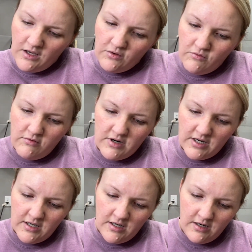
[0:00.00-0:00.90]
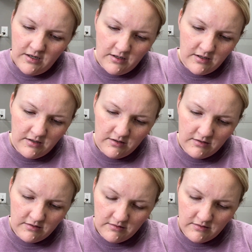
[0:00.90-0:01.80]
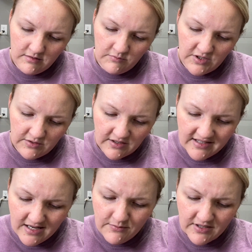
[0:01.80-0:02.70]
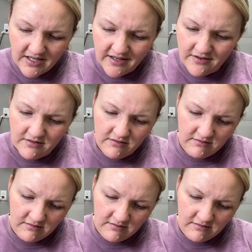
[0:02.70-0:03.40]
Or, which is that one iron?